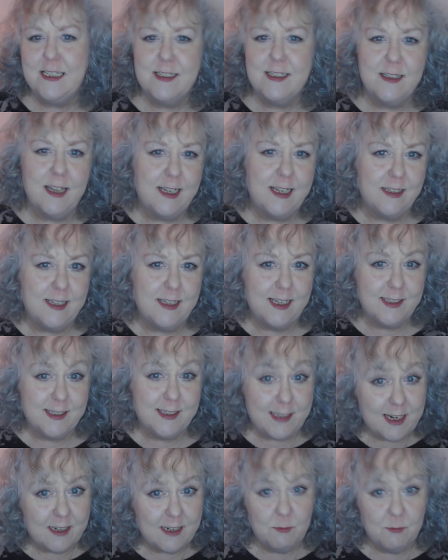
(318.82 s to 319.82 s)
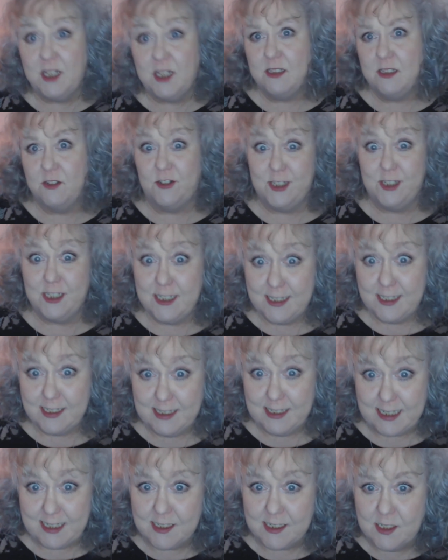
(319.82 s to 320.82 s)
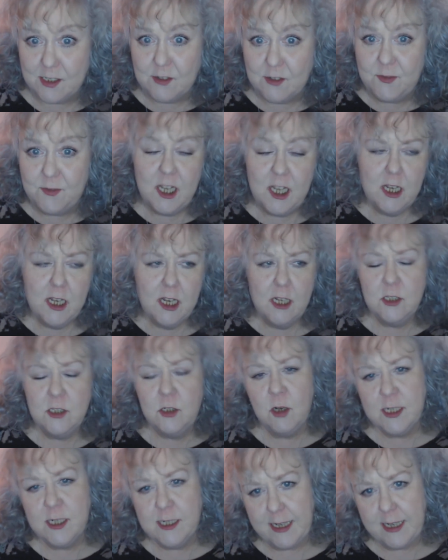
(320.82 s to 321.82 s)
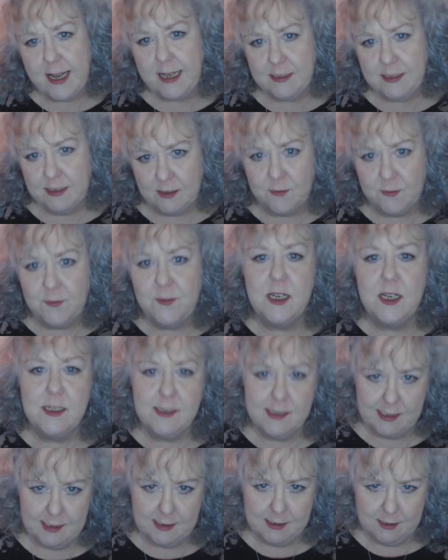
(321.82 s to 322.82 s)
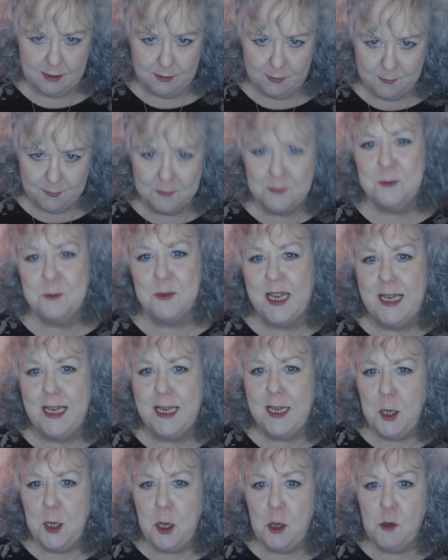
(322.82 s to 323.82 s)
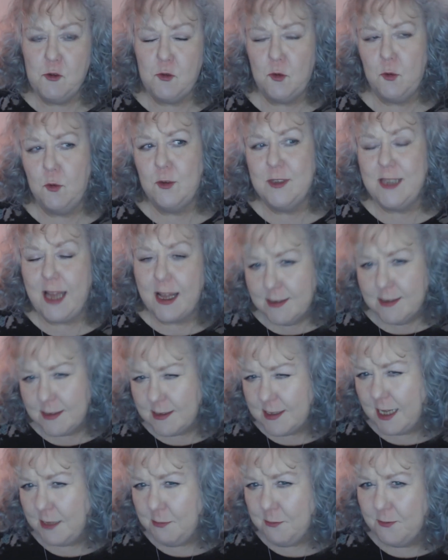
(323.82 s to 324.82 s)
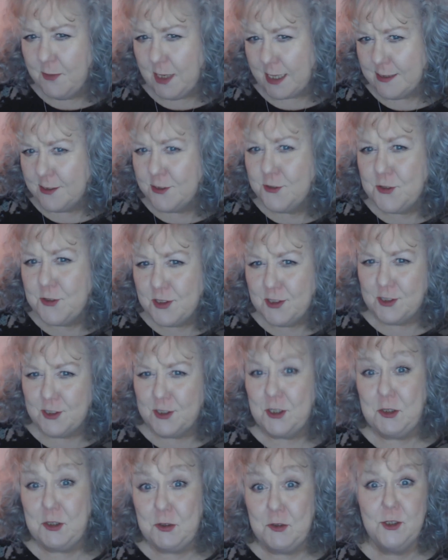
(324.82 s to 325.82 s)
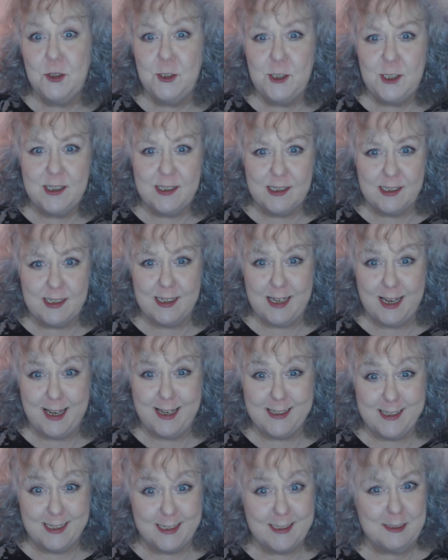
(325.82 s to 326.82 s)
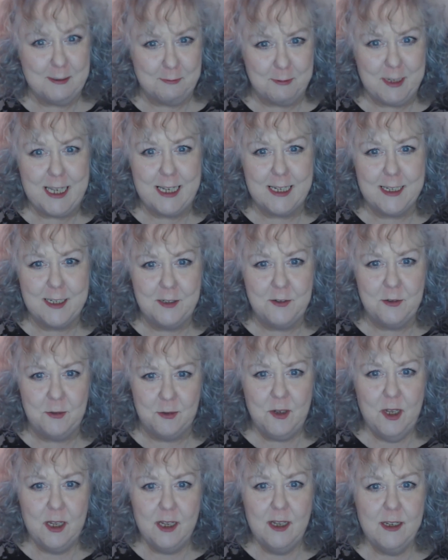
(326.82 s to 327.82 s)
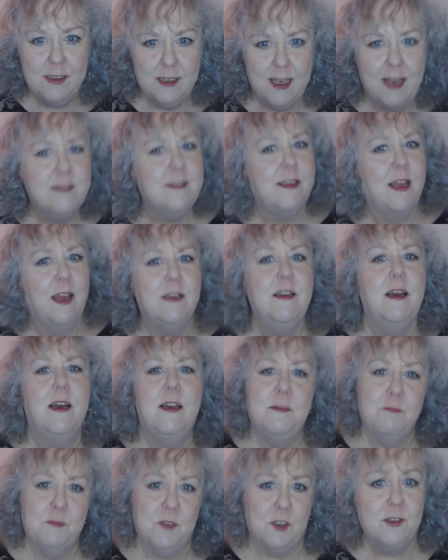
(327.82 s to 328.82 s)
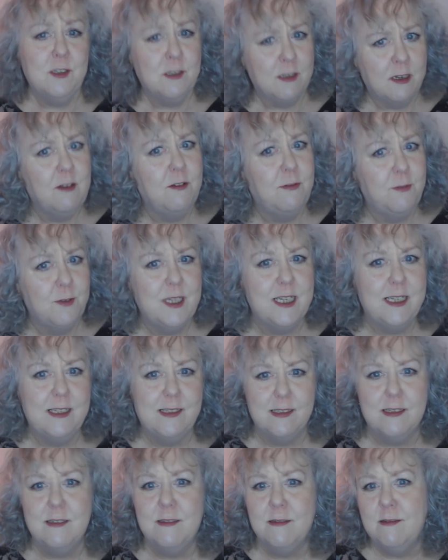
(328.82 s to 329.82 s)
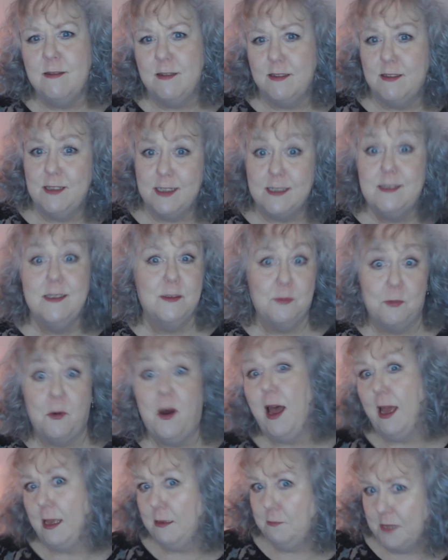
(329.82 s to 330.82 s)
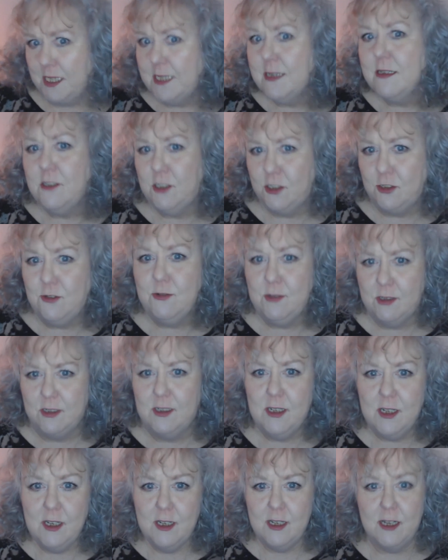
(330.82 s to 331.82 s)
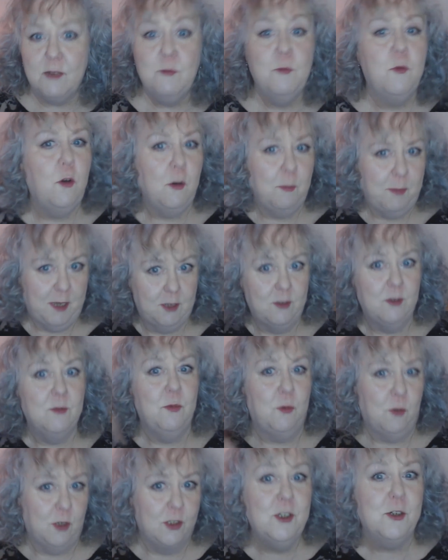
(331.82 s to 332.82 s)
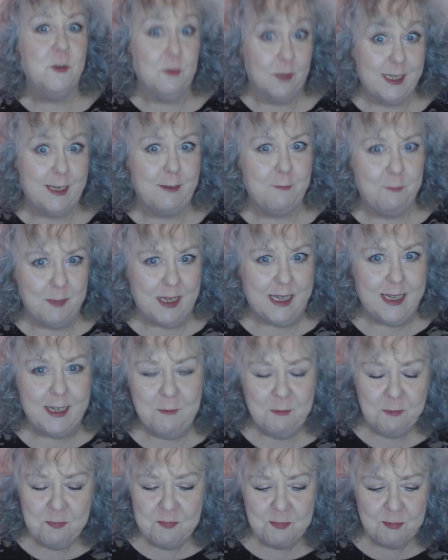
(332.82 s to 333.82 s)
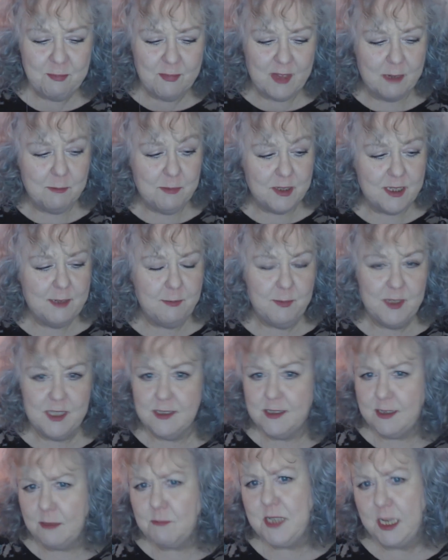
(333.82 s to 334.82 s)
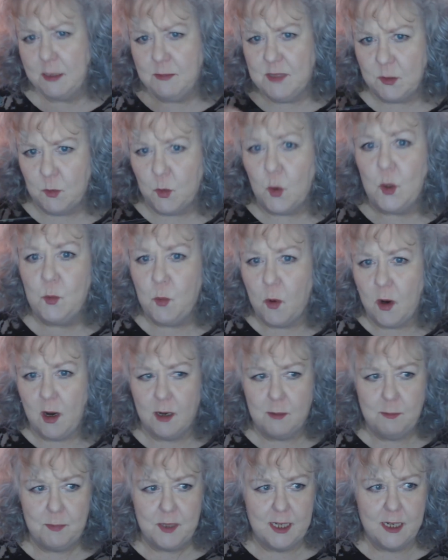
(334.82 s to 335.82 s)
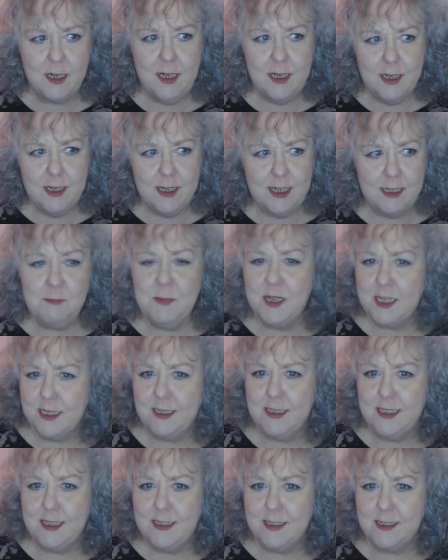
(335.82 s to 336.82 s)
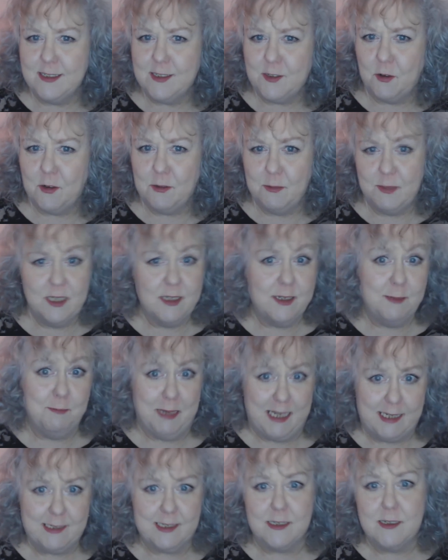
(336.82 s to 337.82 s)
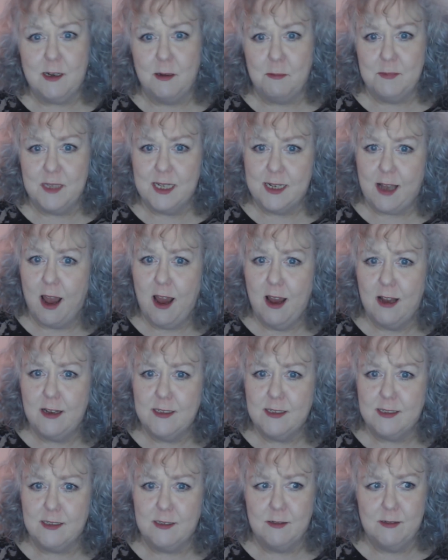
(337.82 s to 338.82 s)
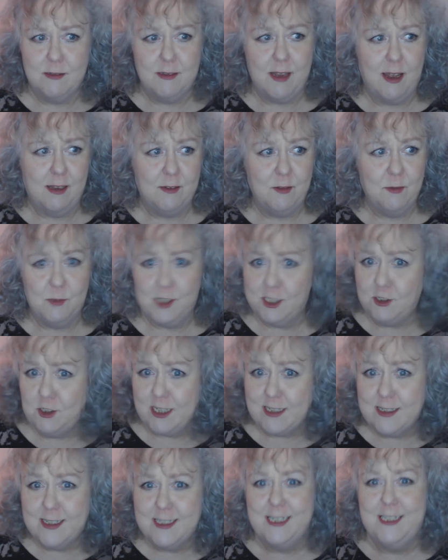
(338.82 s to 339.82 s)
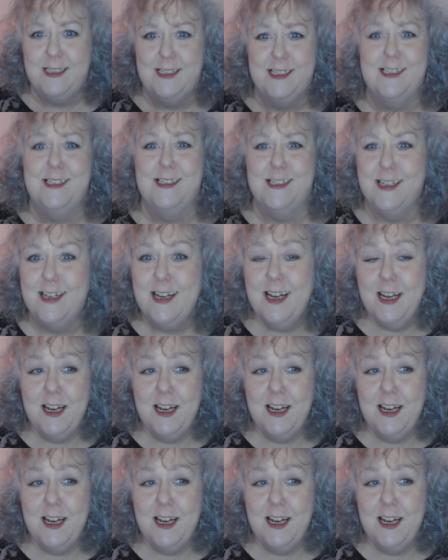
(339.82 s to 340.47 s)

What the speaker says: it's slightly assertive, well, it's really assertive, not aggressive, assertive. Okay, so that's the type of energies to use this week. You know, yes, I'm good enough for this, and this is what I bring to it. And what are you going to give me? And believe me, sometimes it won't work, but in my career, it's got me like better company cars and wage increases.